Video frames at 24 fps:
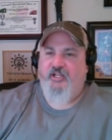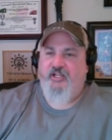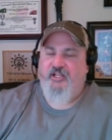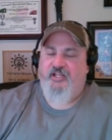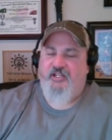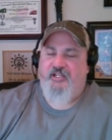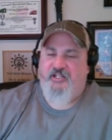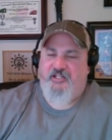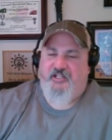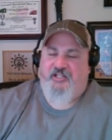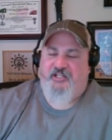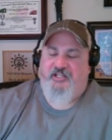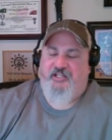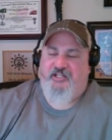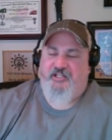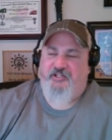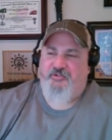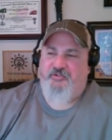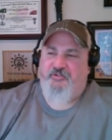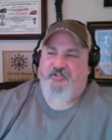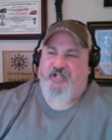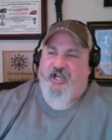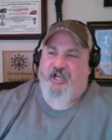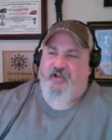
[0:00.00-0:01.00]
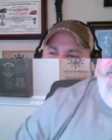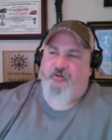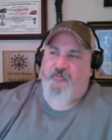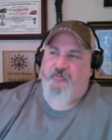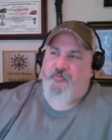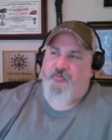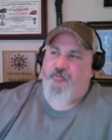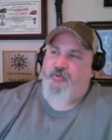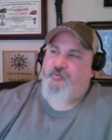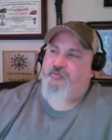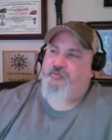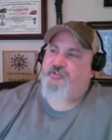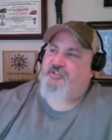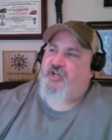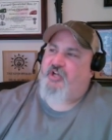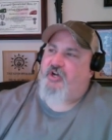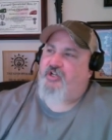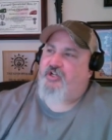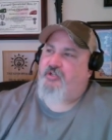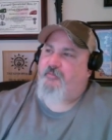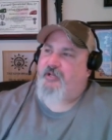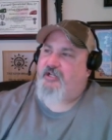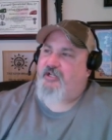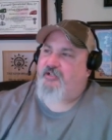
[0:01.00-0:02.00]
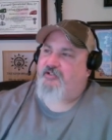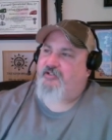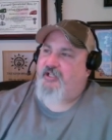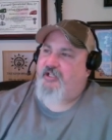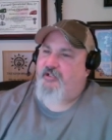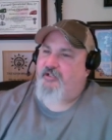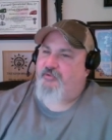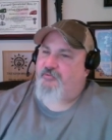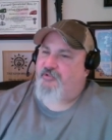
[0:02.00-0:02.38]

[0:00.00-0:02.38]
And and I remember we would talk about it later.